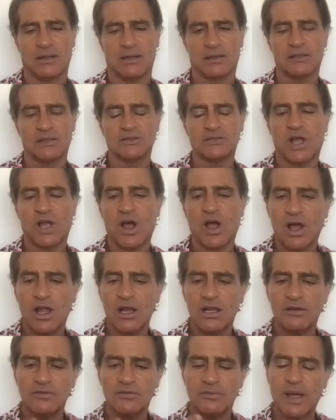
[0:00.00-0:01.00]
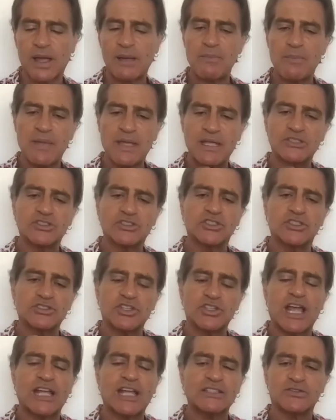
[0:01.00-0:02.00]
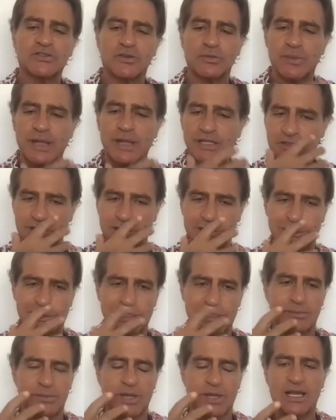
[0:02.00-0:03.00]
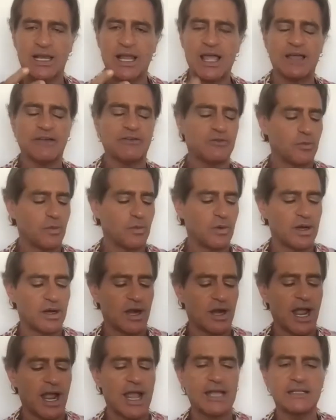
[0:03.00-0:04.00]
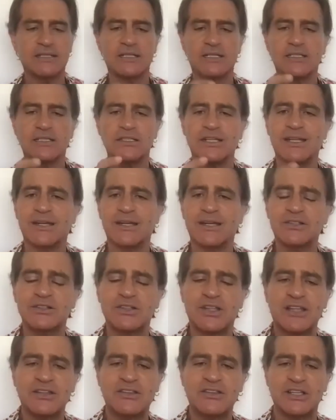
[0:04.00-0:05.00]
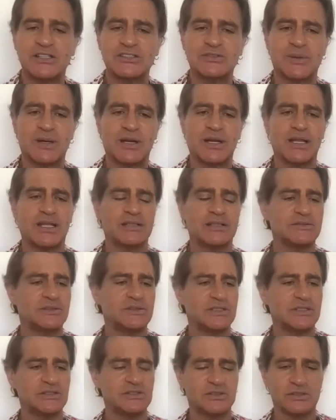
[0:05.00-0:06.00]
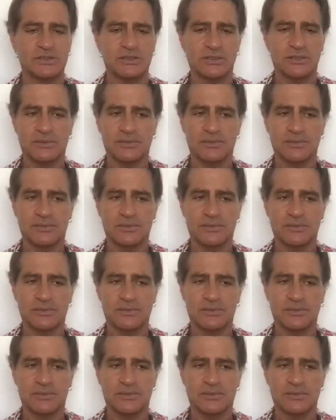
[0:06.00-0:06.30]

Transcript: Because all of my major transformations in my life were either near death experiences,